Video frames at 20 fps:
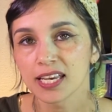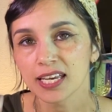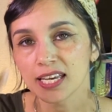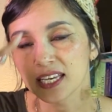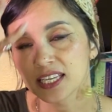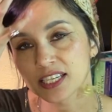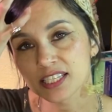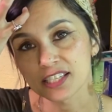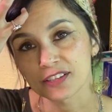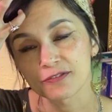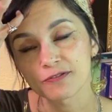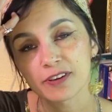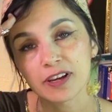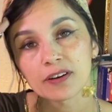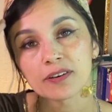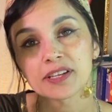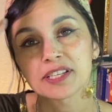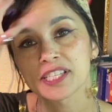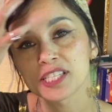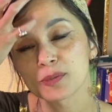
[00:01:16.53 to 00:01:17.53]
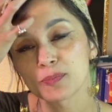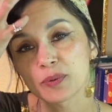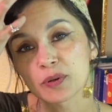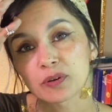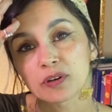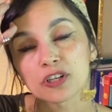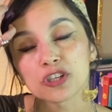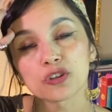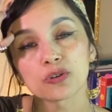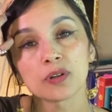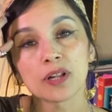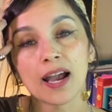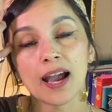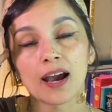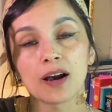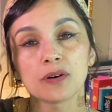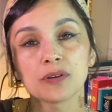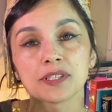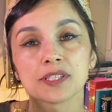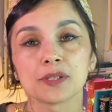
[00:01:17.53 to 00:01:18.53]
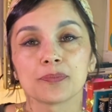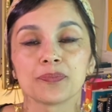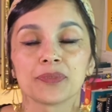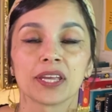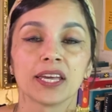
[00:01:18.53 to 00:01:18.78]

It is a very spiritual house.